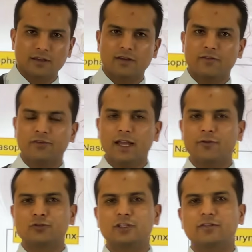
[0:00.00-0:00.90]
we have
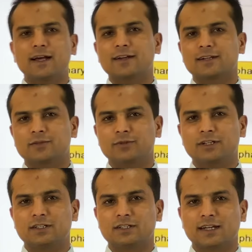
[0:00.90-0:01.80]
to divide
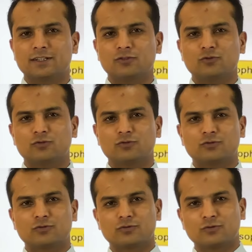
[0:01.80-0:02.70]
respiratory tract into
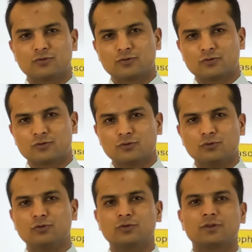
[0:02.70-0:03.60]

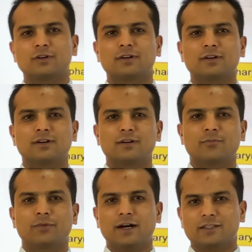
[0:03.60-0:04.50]
two
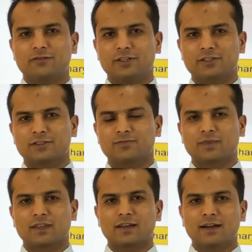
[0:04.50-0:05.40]
pathways.
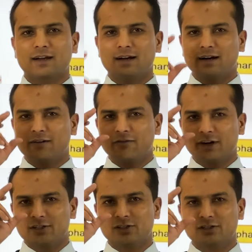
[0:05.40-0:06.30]

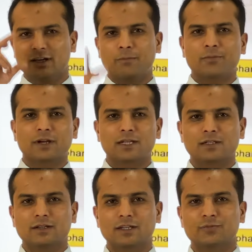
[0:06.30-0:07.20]
First is the upper
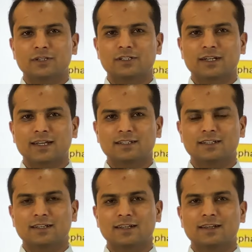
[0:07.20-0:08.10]
respiratory tract,
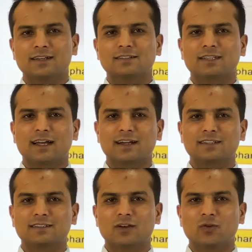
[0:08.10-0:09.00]
second is
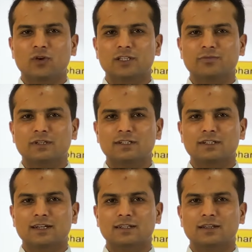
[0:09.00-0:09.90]
the lower respiratory
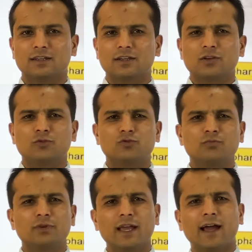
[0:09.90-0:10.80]
tract. You
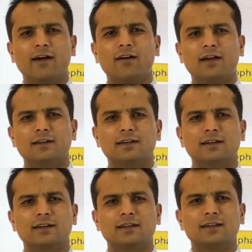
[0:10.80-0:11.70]
may have heard
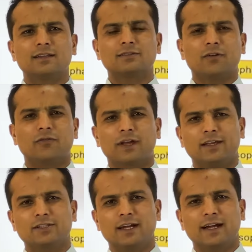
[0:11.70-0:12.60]
the
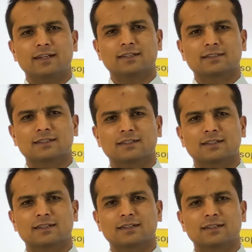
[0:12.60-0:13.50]
pharyngitis,
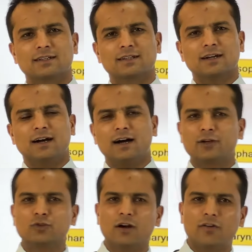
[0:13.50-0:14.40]
or
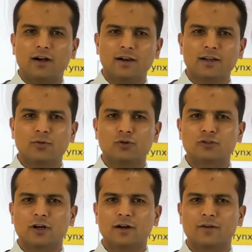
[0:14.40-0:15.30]
you have heard about
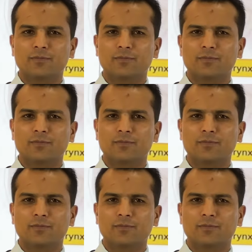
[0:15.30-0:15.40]
the